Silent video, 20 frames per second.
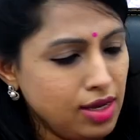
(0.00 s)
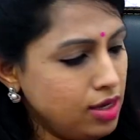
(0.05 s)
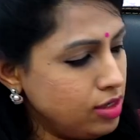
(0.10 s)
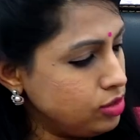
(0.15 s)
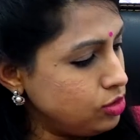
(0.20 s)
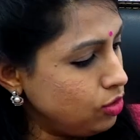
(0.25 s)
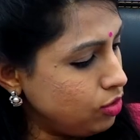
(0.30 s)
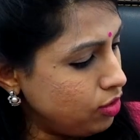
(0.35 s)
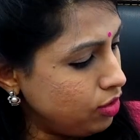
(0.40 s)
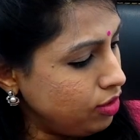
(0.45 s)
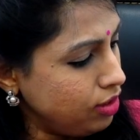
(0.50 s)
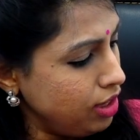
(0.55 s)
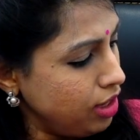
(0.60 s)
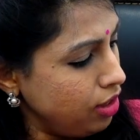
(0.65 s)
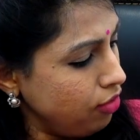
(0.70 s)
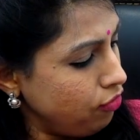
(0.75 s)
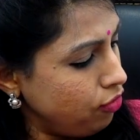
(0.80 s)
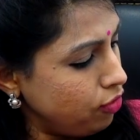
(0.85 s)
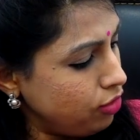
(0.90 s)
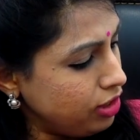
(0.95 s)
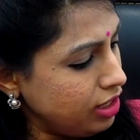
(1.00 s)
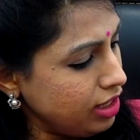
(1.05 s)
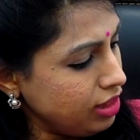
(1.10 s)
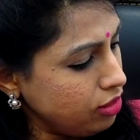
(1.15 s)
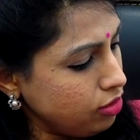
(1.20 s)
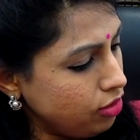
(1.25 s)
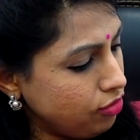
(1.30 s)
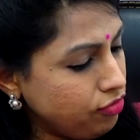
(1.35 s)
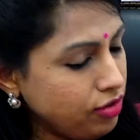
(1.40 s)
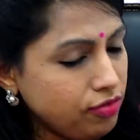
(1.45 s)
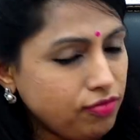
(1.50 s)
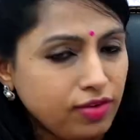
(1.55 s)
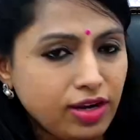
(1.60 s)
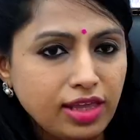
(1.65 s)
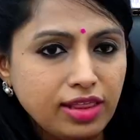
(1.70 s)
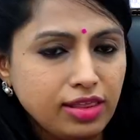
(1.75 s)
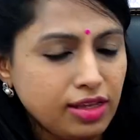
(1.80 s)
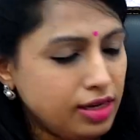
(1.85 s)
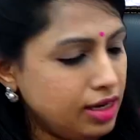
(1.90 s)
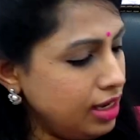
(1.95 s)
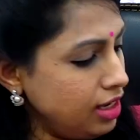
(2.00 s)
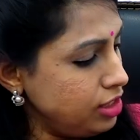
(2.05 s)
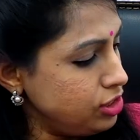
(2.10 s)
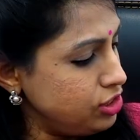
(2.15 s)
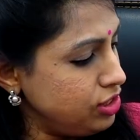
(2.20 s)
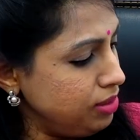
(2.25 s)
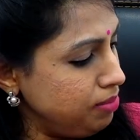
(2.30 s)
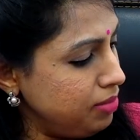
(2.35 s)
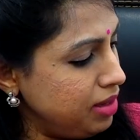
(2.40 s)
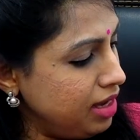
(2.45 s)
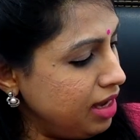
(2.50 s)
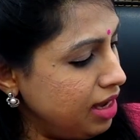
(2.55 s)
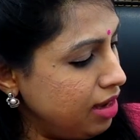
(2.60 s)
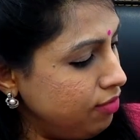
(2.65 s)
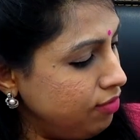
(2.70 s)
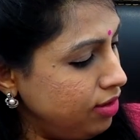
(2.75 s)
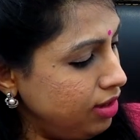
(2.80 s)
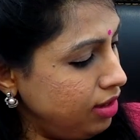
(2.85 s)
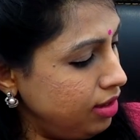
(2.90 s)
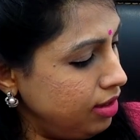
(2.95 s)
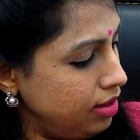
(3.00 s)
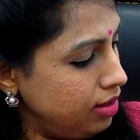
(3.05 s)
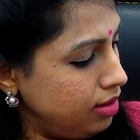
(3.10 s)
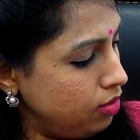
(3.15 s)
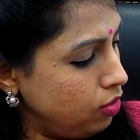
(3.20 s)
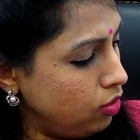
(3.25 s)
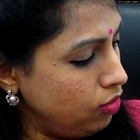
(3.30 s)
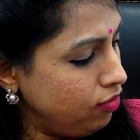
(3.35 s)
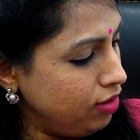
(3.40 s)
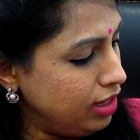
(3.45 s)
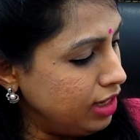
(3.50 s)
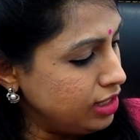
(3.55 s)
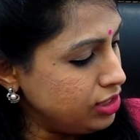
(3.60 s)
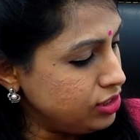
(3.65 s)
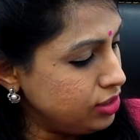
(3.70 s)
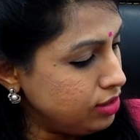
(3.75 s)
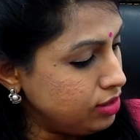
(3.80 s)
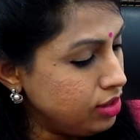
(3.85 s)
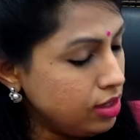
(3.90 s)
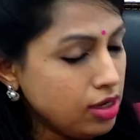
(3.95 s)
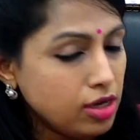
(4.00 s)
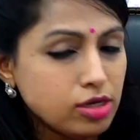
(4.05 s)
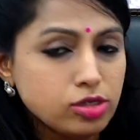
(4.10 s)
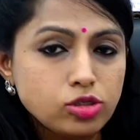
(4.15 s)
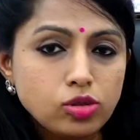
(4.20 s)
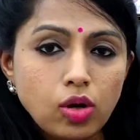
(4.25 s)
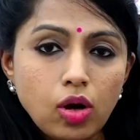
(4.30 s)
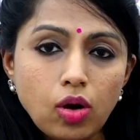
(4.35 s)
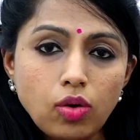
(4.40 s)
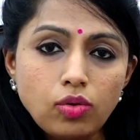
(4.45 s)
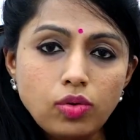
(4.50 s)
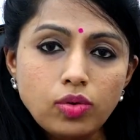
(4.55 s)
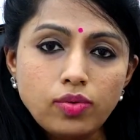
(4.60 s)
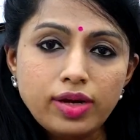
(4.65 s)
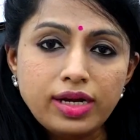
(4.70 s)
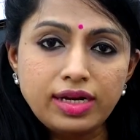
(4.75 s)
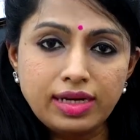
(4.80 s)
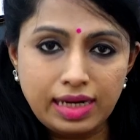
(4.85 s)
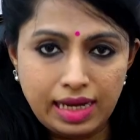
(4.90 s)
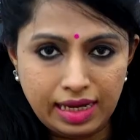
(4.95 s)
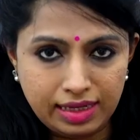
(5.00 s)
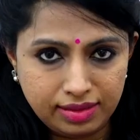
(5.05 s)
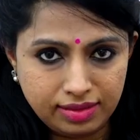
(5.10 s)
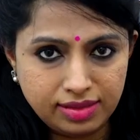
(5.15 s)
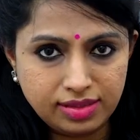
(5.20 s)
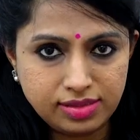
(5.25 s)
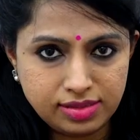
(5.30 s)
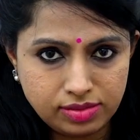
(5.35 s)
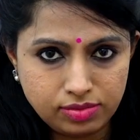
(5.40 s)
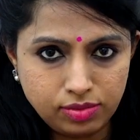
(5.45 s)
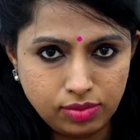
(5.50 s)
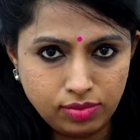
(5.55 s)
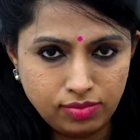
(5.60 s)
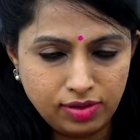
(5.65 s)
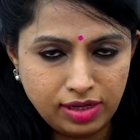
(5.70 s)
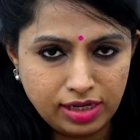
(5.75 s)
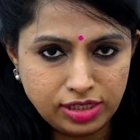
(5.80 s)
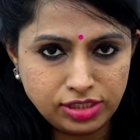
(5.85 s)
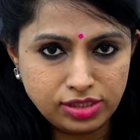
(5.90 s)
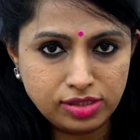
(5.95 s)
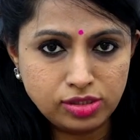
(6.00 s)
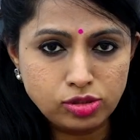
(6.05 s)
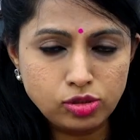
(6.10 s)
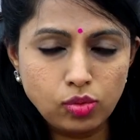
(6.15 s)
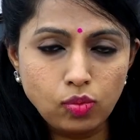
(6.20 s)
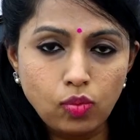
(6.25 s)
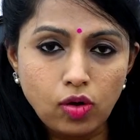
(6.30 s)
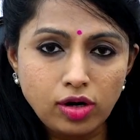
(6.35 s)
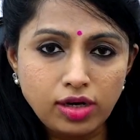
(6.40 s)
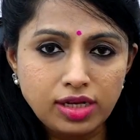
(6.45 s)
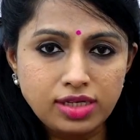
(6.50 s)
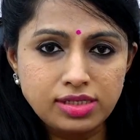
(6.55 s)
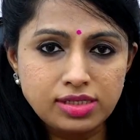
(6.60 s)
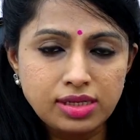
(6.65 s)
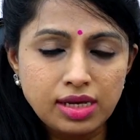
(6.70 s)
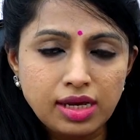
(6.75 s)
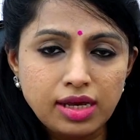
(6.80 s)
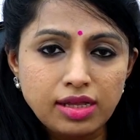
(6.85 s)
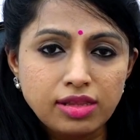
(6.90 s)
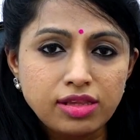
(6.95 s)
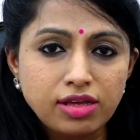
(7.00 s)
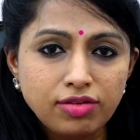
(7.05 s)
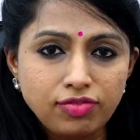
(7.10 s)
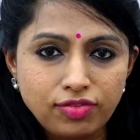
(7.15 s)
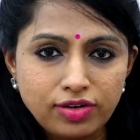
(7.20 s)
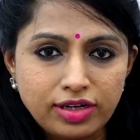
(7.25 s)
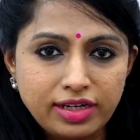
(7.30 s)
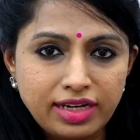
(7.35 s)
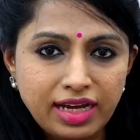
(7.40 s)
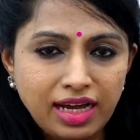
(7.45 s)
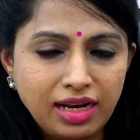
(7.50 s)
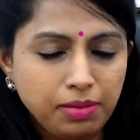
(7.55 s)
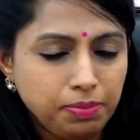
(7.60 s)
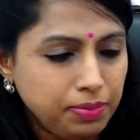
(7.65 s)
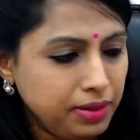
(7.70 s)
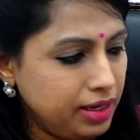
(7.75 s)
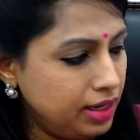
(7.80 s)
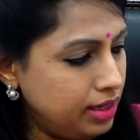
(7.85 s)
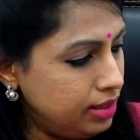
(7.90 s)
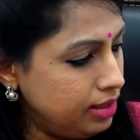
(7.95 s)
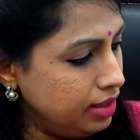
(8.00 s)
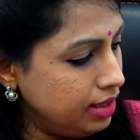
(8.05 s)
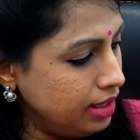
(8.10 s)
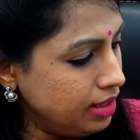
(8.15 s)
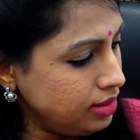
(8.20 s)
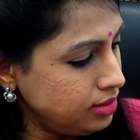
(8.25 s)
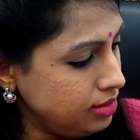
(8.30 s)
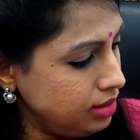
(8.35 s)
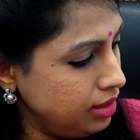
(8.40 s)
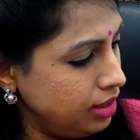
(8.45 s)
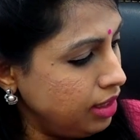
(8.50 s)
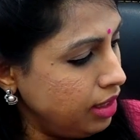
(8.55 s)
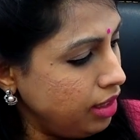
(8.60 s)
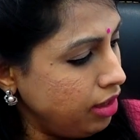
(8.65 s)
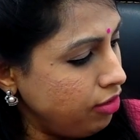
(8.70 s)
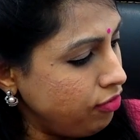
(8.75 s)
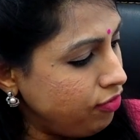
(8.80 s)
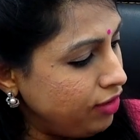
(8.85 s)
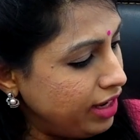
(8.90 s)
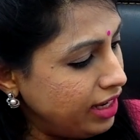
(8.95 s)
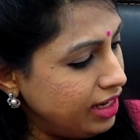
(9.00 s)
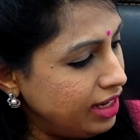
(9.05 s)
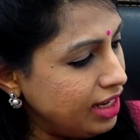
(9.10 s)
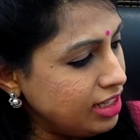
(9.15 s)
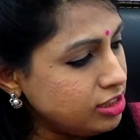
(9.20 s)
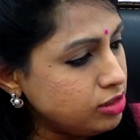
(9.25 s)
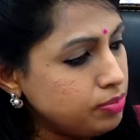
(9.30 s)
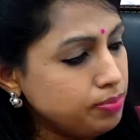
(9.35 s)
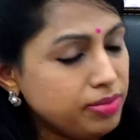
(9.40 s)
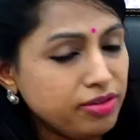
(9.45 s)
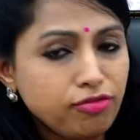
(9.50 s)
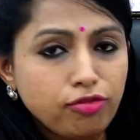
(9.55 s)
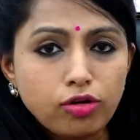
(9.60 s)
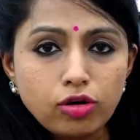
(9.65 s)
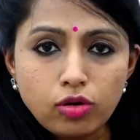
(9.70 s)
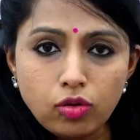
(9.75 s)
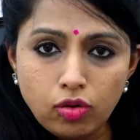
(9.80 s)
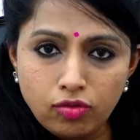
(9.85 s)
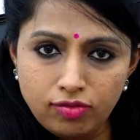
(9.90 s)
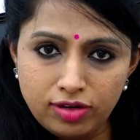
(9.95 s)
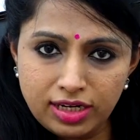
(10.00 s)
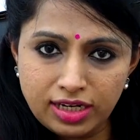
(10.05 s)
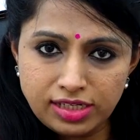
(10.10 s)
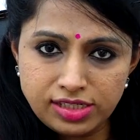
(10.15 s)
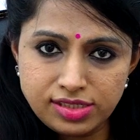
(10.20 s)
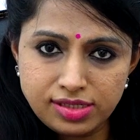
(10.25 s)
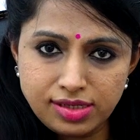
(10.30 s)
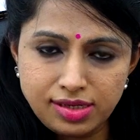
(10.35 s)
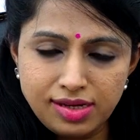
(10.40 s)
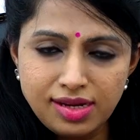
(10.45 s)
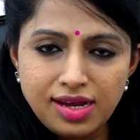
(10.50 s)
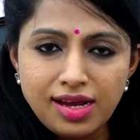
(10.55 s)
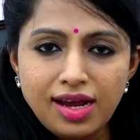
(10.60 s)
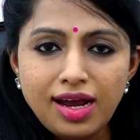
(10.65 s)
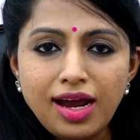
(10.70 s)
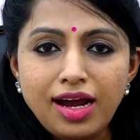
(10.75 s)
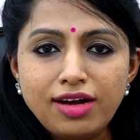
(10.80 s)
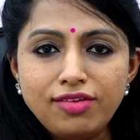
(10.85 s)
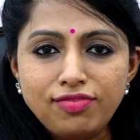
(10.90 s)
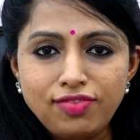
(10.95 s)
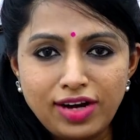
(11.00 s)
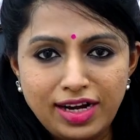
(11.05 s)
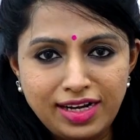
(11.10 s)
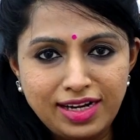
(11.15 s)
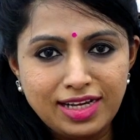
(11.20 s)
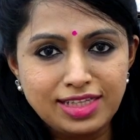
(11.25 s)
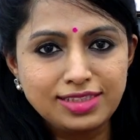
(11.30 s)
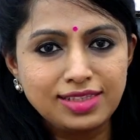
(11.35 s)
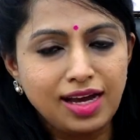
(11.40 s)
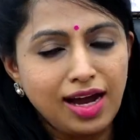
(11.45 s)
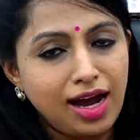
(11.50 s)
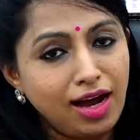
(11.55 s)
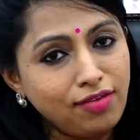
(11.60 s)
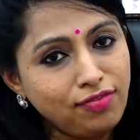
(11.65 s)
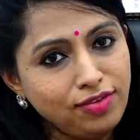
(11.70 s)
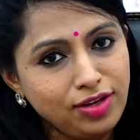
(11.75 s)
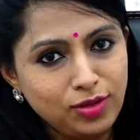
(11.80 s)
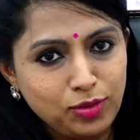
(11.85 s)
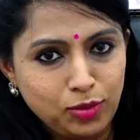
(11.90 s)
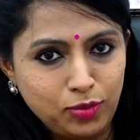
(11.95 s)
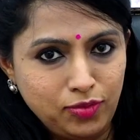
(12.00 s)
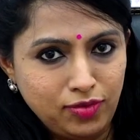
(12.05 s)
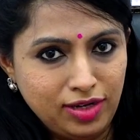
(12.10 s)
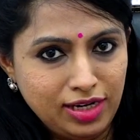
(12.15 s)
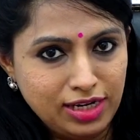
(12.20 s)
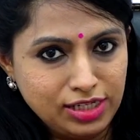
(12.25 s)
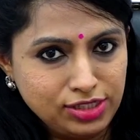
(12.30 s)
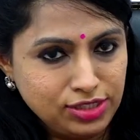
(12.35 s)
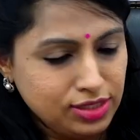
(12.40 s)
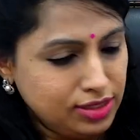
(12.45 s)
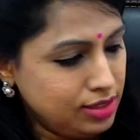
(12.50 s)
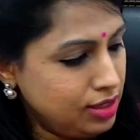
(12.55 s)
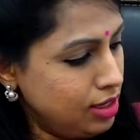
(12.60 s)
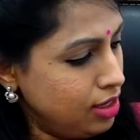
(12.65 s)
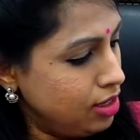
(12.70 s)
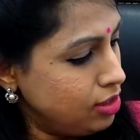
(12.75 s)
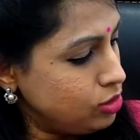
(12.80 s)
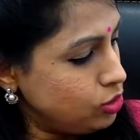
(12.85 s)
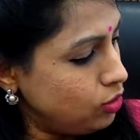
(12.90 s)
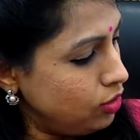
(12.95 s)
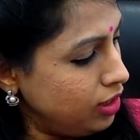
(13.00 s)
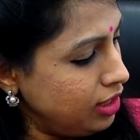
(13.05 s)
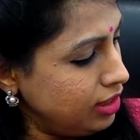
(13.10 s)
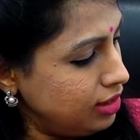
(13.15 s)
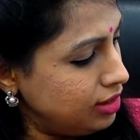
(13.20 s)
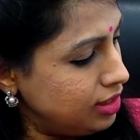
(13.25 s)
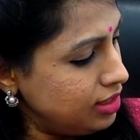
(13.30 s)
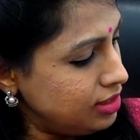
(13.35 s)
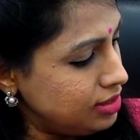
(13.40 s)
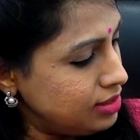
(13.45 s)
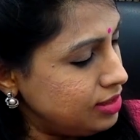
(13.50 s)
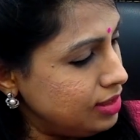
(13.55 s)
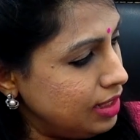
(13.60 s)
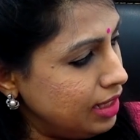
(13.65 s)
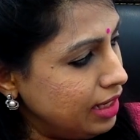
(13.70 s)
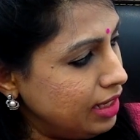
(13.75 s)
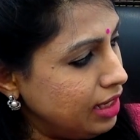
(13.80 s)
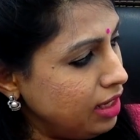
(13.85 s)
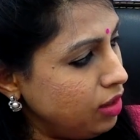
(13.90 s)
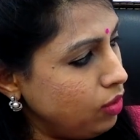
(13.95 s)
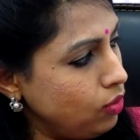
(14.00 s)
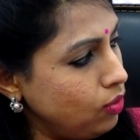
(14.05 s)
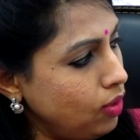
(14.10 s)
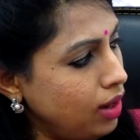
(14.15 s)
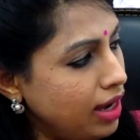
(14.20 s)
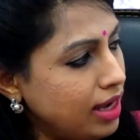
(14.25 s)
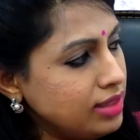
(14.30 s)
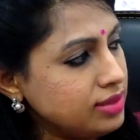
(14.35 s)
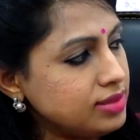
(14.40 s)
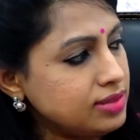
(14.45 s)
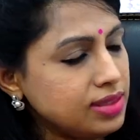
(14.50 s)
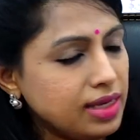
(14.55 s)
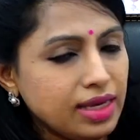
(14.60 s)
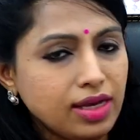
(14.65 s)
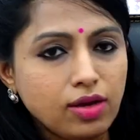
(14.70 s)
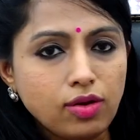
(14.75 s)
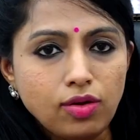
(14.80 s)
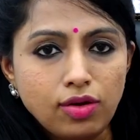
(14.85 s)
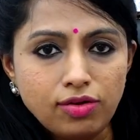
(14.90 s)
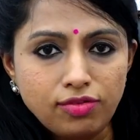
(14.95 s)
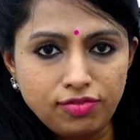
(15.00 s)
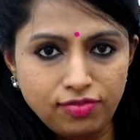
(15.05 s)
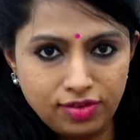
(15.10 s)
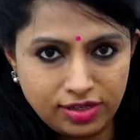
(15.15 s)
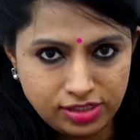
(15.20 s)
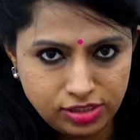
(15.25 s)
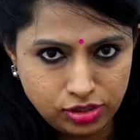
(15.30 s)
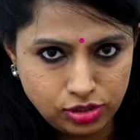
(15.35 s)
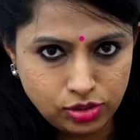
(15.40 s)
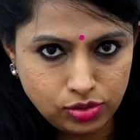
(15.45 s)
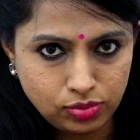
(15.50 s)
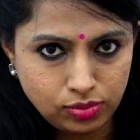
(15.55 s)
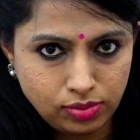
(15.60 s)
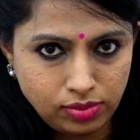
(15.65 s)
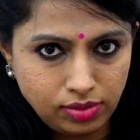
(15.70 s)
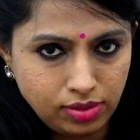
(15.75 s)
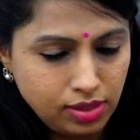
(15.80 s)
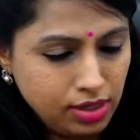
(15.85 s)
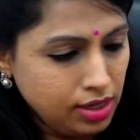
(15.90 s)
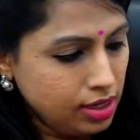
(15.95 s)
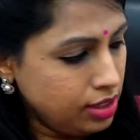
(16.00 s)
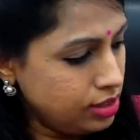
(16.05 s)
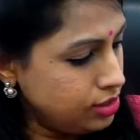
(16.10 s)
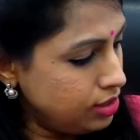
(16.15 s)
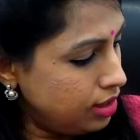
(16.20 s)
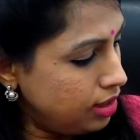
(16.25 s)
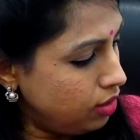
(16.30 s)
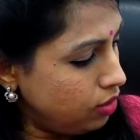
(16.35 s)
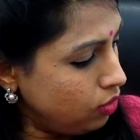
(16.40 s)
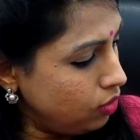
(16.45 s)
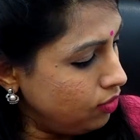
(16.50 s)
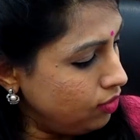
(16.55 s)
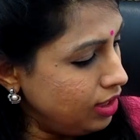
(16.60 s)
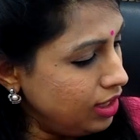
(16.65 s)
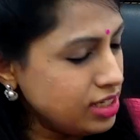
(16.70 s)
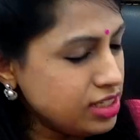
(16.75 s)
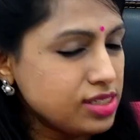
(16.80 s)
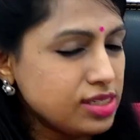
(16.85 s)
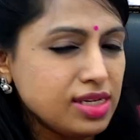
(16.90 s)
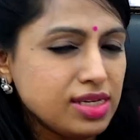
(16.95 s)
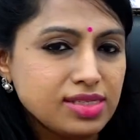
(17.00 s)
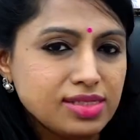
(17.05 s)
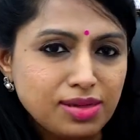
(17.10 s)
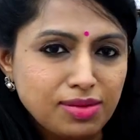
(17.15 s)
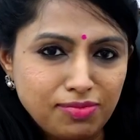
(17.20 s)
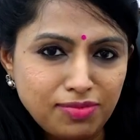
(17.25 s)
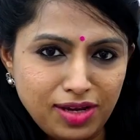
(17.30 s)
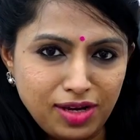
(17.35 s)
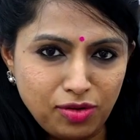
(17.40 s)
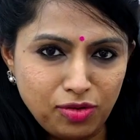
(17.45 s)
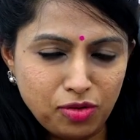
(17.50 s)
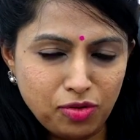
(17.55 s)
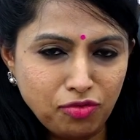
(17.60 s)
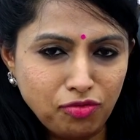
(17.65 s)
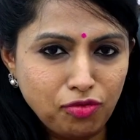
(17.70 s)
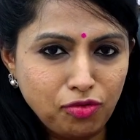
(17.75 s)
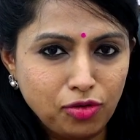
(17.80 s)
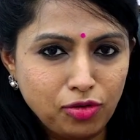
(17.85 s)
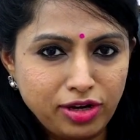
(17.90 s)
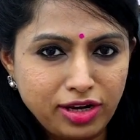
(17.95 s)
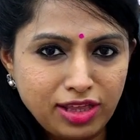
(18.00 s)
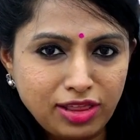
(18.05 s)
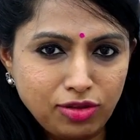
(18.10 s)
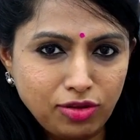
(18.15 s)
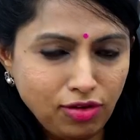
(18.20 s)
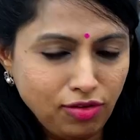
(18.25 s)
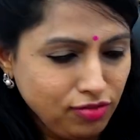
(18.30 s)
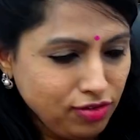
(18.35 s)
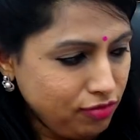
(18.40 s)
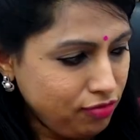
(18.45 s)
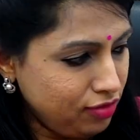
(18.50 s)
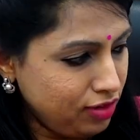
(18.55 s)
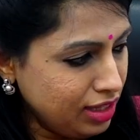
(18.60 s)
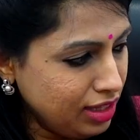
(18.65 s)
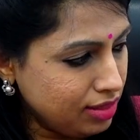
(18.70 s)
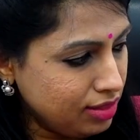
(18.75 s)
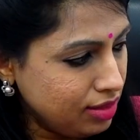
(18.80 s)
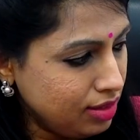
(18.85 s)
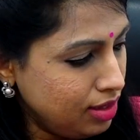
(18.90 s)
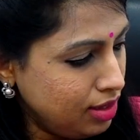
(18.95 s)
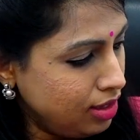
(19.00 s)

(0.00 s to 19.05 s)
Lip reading: So around 14th or 15th day she may have her ovulation. So how do we track this ovulation? So what is the fertile period? Is 5 days before ovulation and 5 days after ovulation. So in this lady who has cycle on 1st June, her ovulation is somewhere around 14th or 15th.